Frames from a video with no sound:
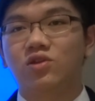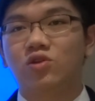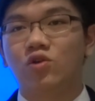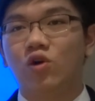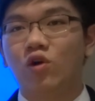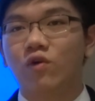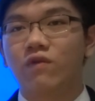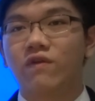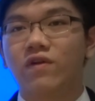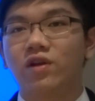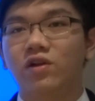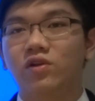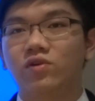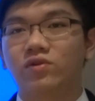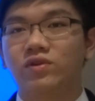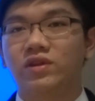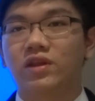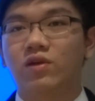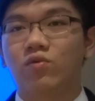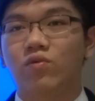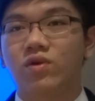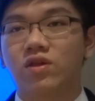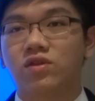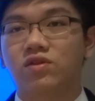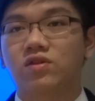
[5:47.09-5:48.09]
to overlook the
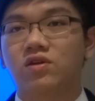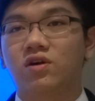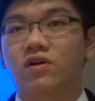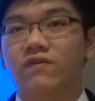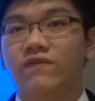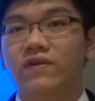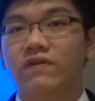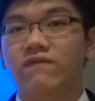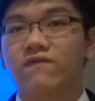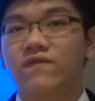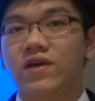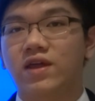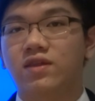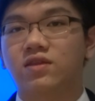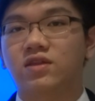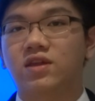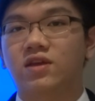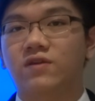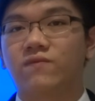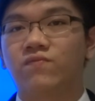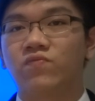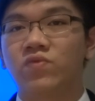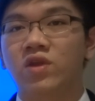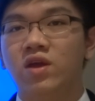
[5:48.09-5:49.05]
risk of investing.